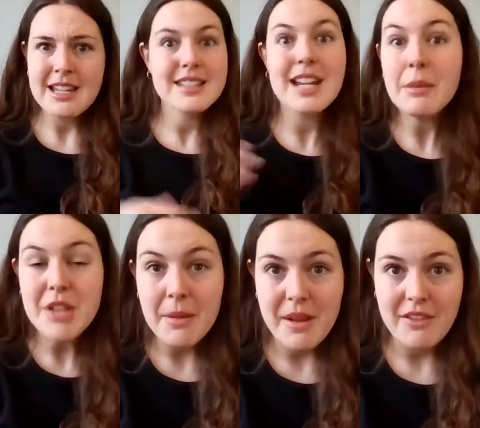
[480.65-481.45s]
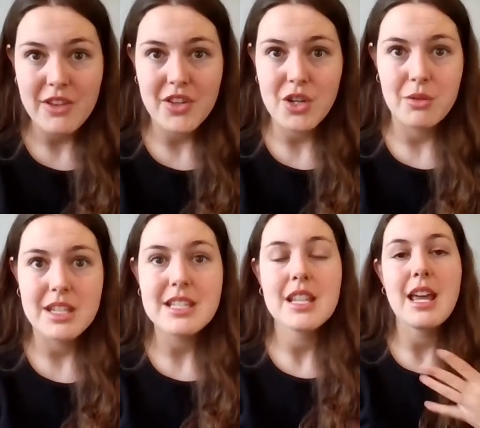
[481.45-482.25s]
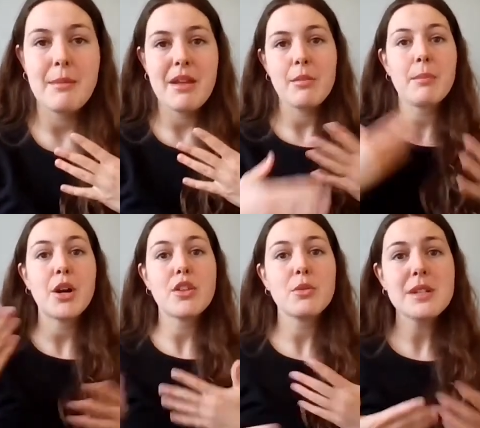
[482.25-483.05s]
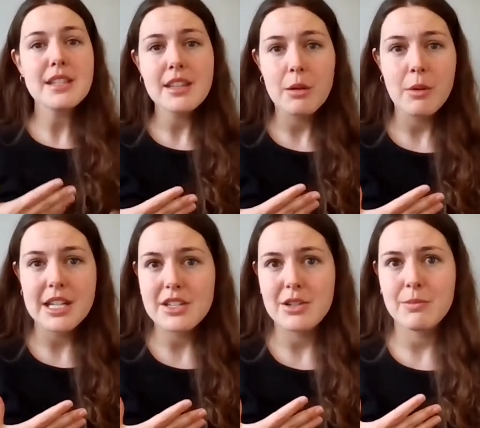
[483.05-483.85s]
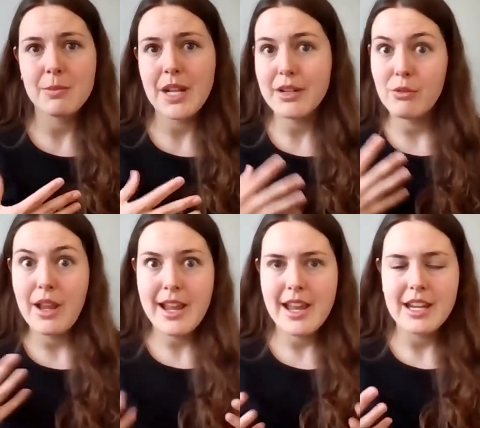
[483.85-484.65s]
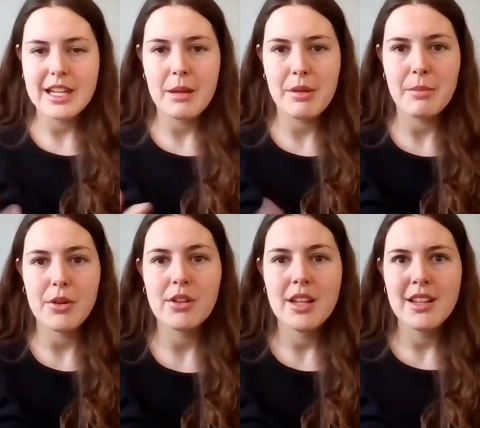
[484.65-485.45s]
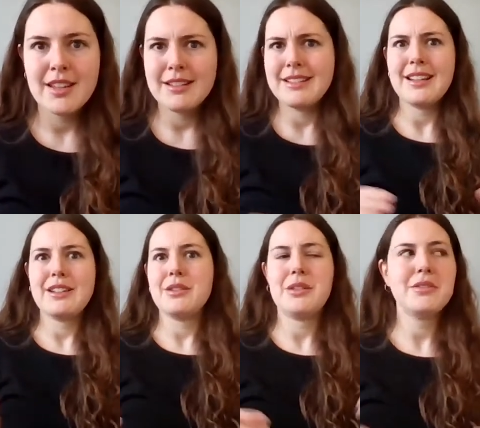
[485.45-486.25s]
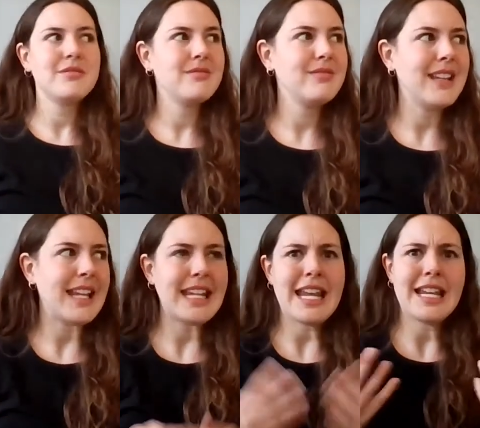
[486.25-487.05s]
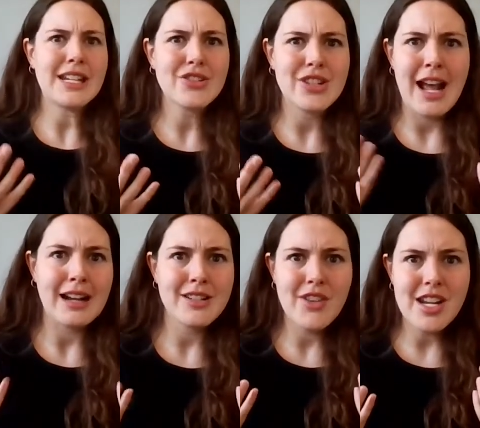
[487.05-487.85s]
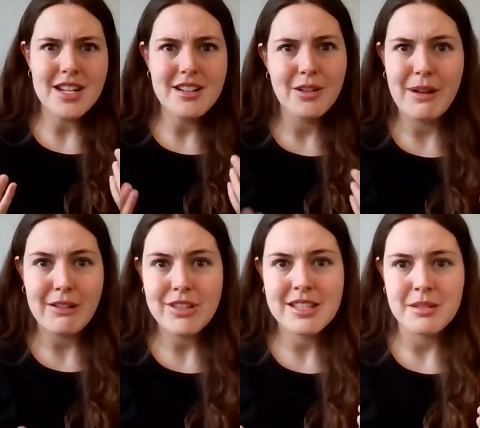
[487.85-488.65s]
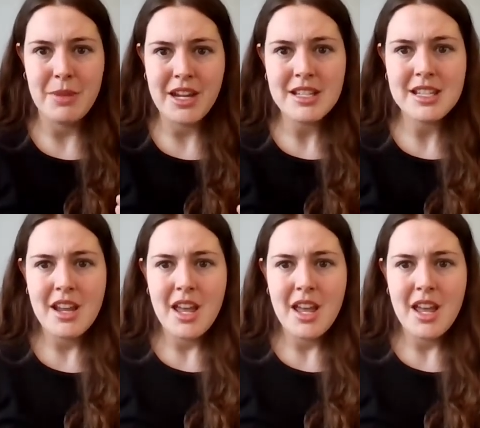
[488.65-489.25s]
Snapchat may have even known this, and that may have been part of the reason they wanted to kind of weigh in and get people, I don't know, engaged, activated around this debate.